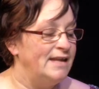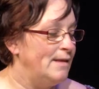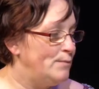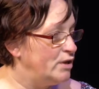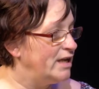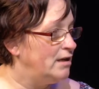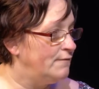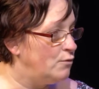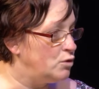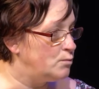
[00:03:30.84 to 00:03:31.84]
they're putting in
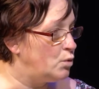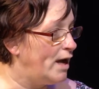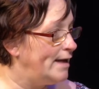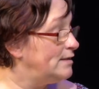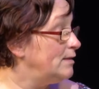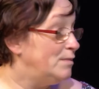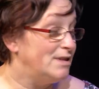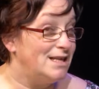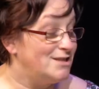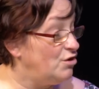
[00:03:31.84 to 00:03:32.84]
affordable housing, but
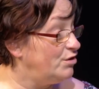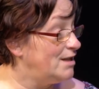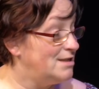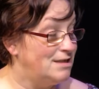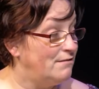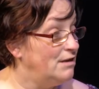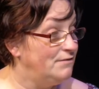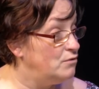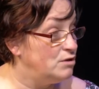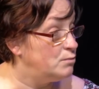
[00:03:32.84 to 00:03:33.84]
that's not necessarily
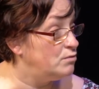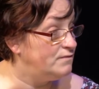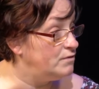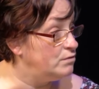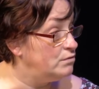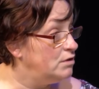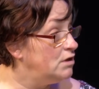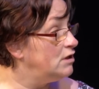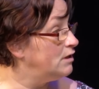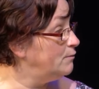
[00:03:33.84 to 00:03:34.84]
affordable for
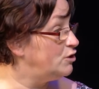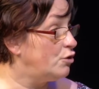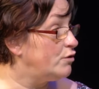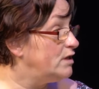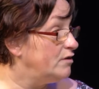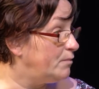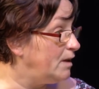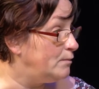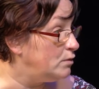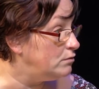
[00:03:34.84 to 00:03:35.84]
the majority of
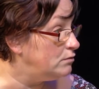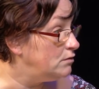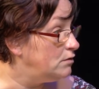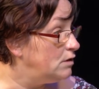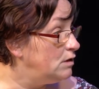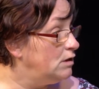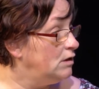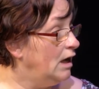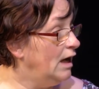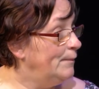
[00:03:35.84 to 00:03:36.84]
people.
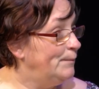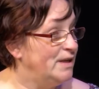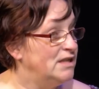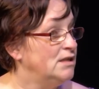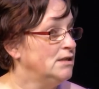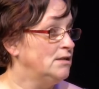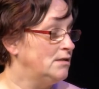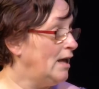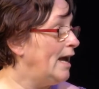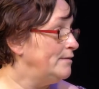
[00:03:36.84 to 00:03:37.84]
Because
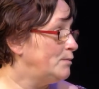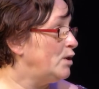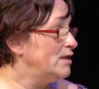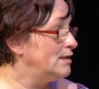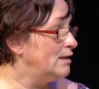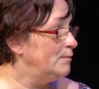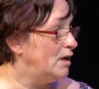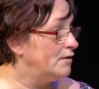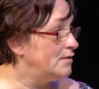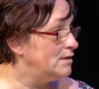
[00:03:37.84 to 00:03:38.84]
the house prices in
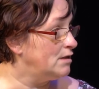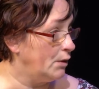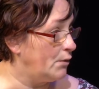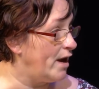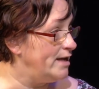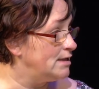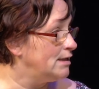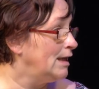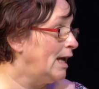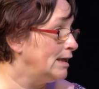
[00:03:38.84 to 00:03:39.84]
Bath is so great and
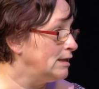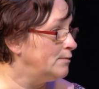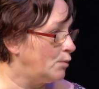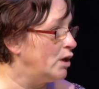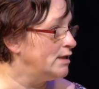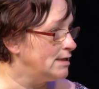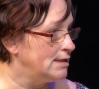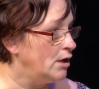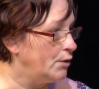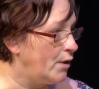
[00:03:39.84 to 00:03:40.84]
the land price is
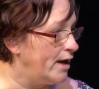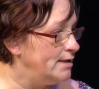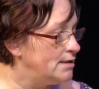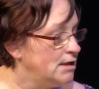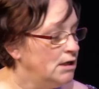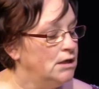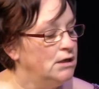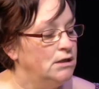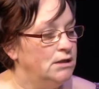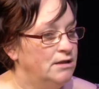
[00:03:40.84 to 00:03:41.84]
so great. The
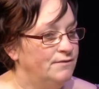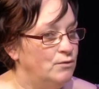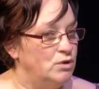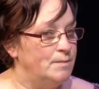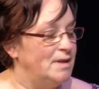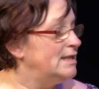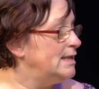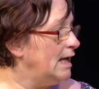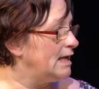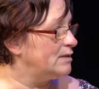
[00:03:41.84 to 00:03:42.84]

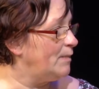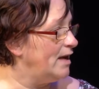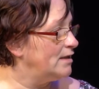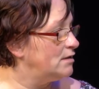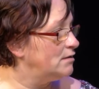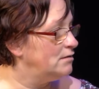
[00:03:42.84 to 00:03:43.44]
affordability aspect